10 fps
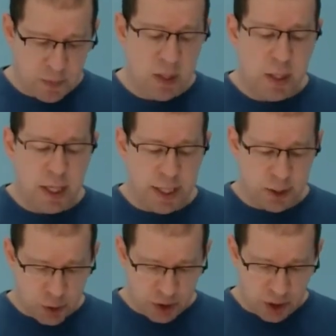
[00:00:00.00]

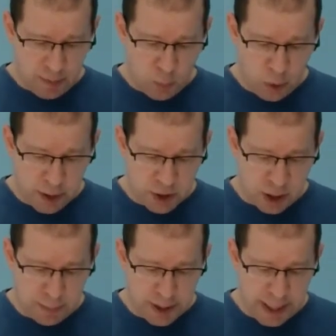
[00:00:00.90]
interest on mortgage
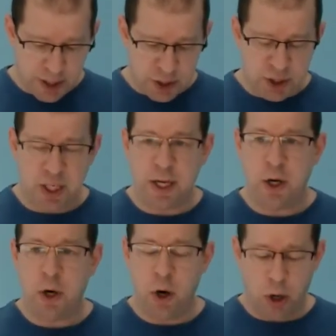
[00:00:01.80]
obligations
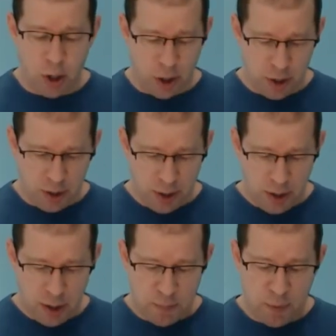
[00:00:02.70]
incurred
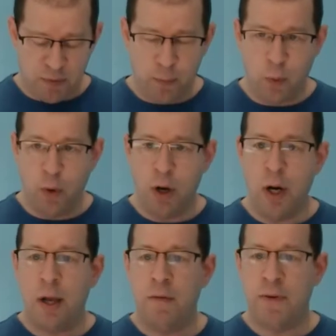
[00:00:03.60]
before
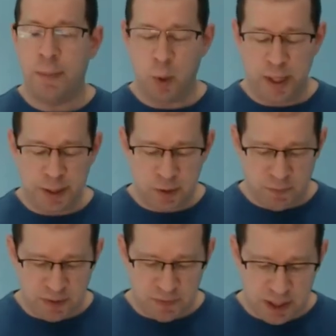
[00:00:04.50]
February
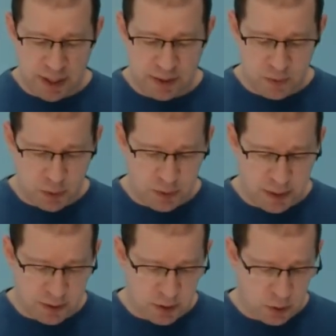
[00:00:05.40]
15th of
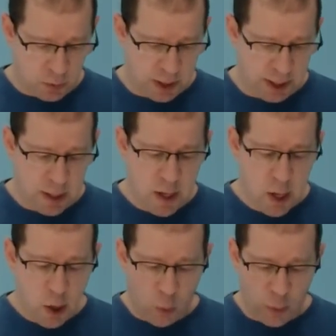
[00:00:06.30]
2020,
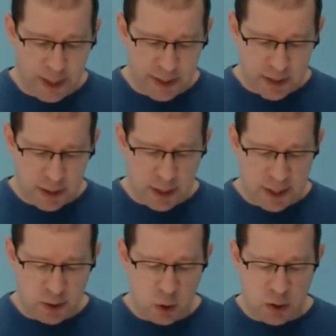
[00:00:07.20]
rent
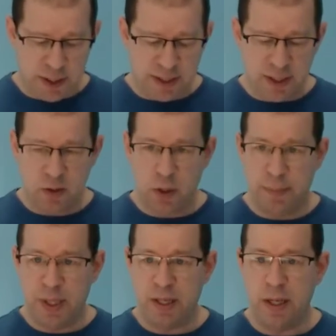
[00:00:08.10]
under a lease
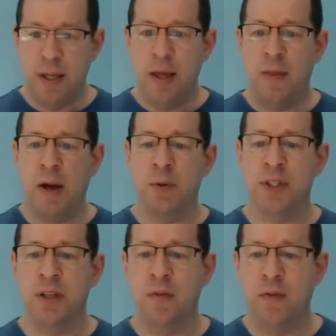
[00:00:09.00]
agreement that was
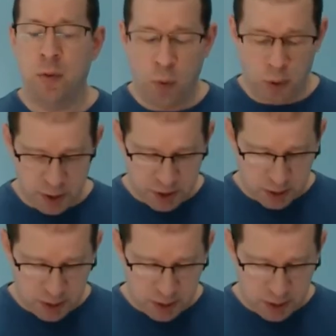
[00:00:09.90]
in force